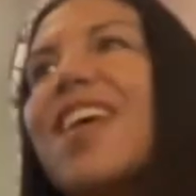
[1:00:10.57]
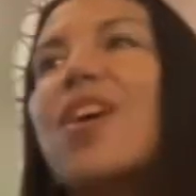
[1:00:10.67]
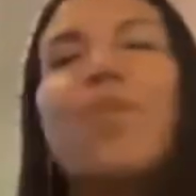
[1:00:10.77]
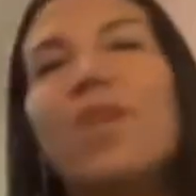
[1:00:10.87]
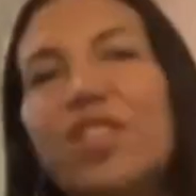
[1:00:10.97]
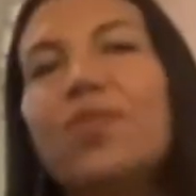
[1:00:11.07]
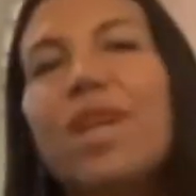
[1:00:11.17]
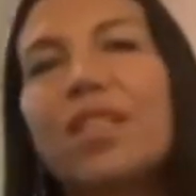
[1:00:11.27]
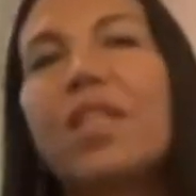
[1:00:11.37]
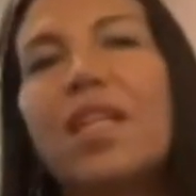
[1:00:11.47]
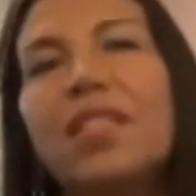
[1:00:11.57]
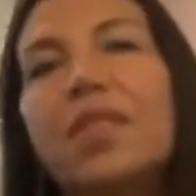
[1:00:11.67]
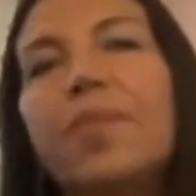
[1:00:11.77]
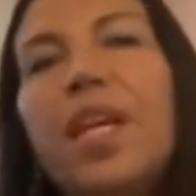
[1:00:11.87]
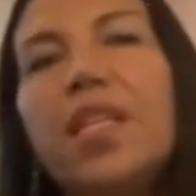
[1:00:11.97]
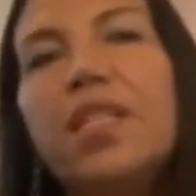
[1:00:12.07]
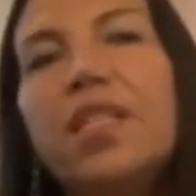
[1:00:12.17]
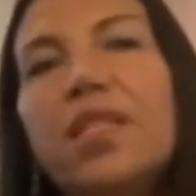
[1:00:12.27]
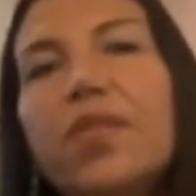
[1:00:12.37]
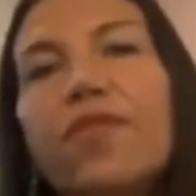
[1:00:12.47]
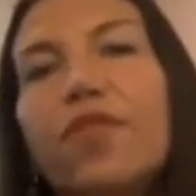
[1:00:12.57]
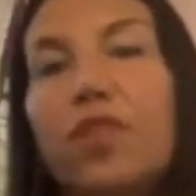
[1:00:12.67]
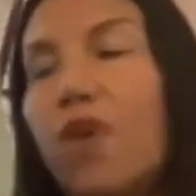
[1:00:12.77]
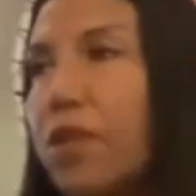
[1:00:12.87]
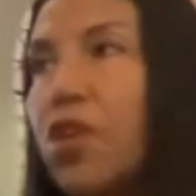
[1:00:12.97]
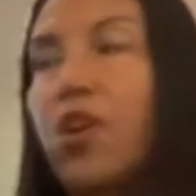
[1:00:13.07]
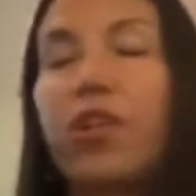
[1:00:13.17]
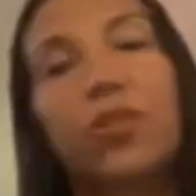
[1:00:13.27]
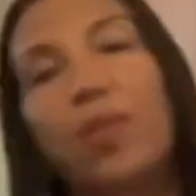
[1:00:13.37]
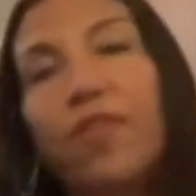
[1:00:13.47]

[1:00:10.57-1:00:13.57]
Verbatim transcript: once you get to that space first of all regarding your twin